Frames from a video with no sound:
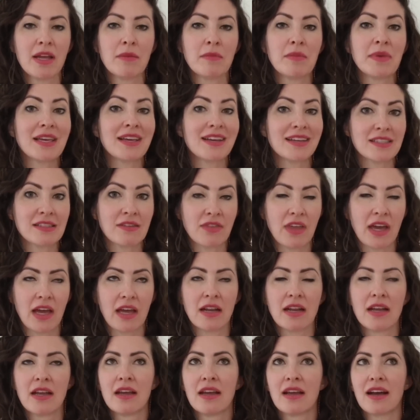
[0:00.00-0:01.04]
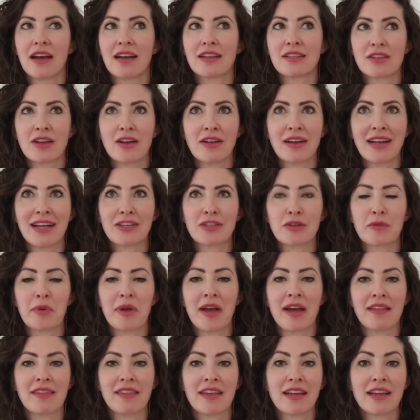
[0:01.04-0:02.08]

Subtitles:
because of that. I saw a naturopath,